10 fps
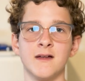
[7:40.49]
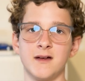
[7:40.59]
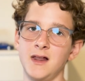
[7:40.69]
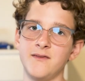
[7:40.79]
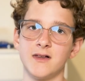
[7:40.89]

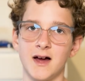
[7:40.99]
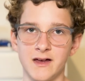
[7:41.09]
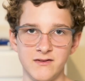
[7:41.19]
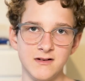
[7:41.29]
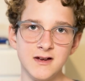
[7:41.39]
Leave a like
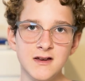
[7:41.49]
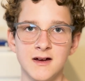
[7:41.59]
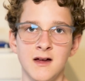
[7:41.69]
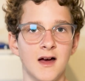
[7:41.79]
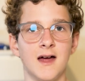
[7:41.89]
if you did,
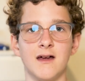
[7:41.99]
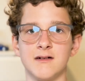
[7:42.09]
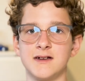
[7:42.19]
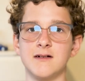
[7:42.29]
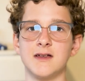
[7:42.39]
and I'll
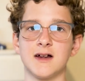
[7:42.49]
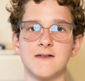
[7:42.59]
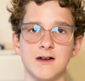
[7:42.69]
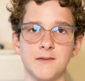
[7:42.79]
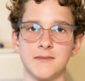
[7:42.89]
see you in the next
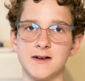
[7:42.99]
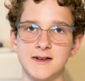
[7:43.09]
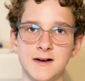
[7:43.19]
video. See ya.